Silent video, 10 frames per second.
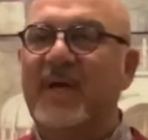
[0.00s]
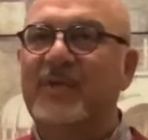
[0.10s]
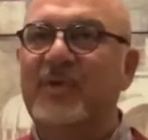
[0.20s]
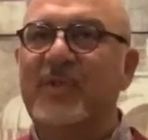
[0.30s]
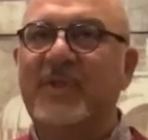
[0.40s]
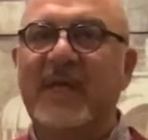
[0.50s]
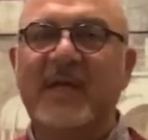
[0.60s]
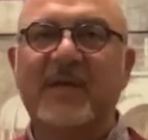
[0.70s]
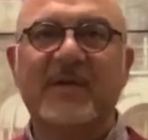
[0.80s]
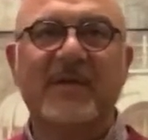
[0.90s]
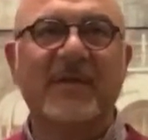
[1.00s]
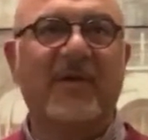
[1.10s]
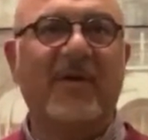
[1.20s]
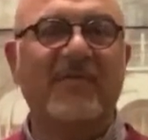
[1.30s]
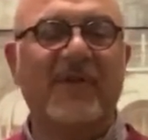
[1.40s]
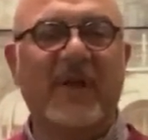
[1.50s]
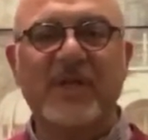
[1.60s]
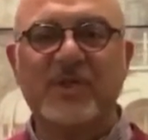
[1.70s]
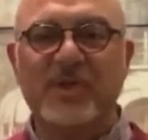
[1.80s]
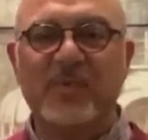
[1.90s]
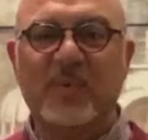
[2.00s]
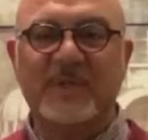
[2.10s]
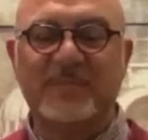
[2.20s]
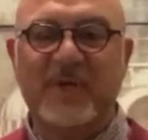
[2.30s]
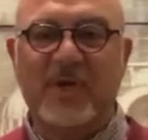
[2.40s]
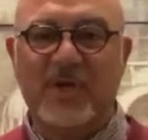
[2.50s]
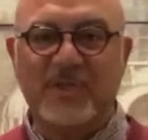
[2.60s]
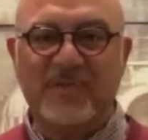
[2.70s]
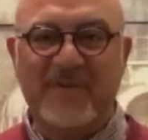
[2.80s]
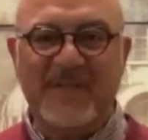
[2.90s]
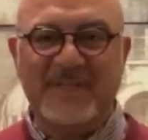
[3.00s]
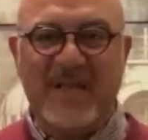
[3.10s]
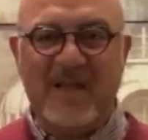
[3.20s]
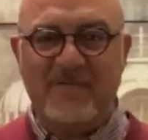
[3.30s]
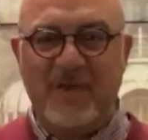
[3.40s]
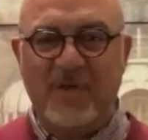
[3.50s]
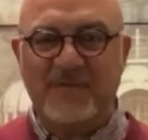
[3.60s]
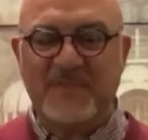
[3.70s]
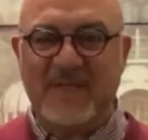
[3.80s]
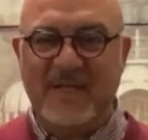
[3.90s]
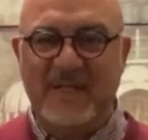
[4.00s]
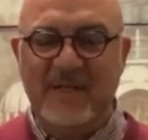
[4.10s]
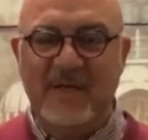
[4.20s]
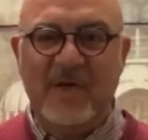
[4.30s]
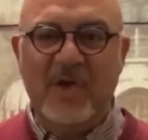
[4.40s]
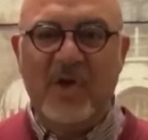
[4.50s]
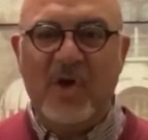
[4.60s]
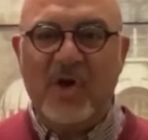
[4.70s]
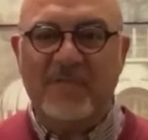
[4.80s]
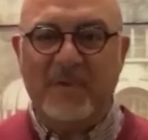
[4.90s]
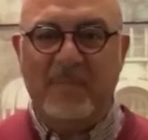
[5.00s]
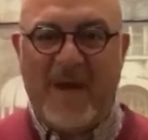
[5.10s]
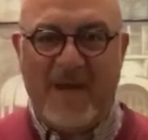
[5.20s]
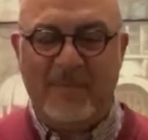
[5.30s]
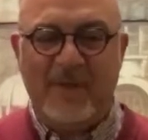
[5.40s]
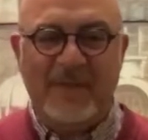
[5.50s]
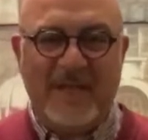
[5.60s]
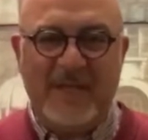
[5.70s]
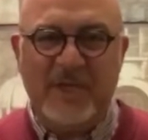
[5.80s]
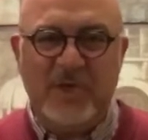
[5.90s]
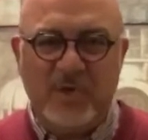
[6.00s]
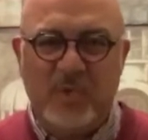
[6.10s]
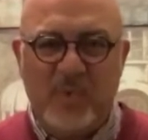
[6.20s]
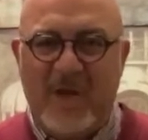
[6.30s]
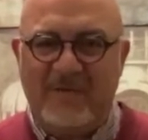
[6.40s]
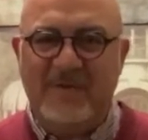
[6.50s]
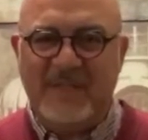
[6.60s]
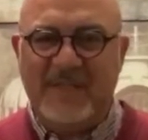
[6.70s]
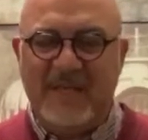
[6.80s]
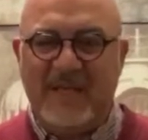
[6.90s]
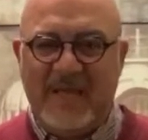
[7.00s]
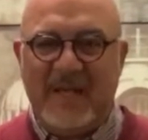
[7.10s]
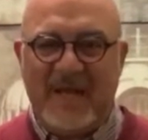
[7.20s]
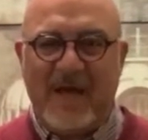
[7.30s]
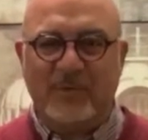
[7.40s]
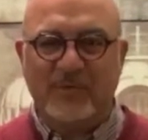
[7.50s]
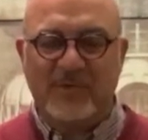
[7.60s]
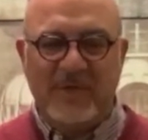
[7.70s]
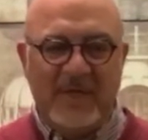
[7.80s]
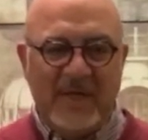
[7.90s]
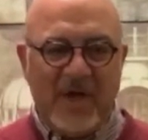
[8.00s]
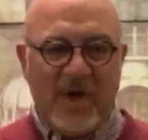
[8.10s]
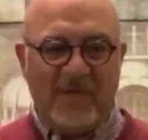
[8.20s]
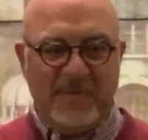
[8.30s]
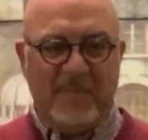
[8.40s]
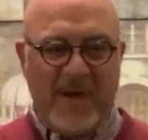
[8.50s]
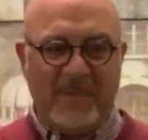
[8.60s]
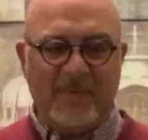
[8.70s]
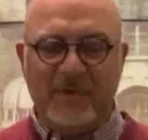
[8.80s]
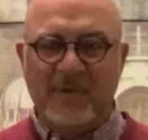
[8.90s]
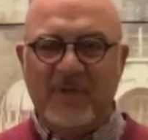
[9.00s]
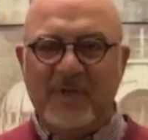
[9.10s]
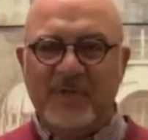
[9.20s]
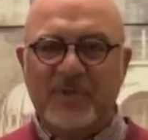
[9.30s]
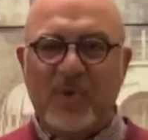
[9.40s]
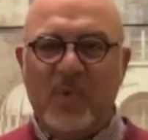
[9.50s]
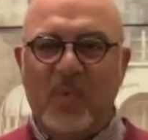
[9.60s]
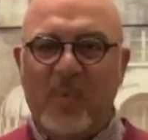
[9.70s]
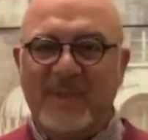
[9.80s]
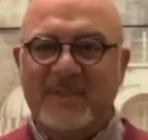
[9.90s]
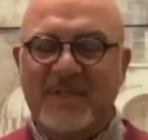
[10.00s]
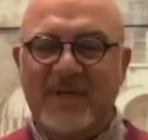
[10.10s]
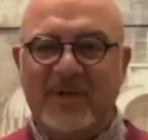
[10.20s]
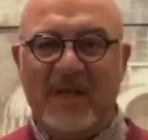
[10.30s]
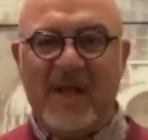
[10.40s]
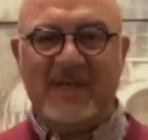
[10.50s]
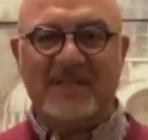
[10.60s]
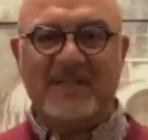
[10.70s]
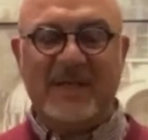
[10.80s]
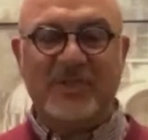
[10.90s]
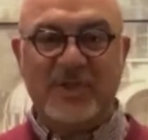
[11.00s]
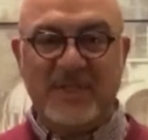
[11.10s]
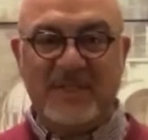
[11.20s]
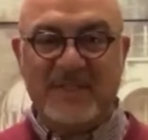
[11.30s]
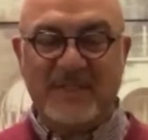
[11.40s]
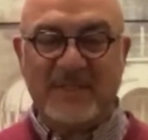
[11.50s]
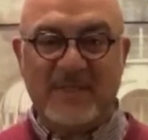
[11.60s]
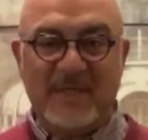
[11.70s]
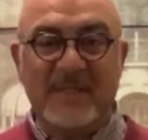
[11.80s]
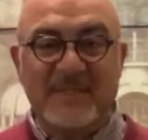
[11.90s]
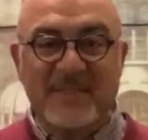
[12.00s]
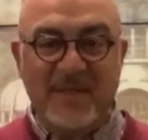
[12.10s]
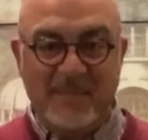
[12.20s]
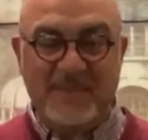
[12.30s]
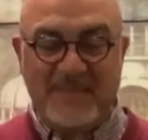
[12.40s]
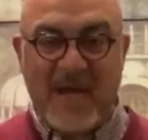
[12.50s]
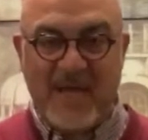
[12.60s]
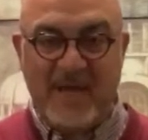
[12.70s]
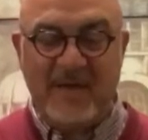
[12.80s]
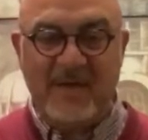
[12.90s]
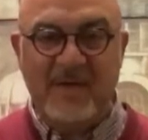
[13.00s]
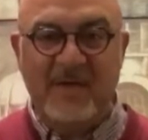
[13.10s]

do you think the revelation was because of his level of study of the Bible, that he knew everything in and out of the Bible? So once he realized that Jesus is the Messiah,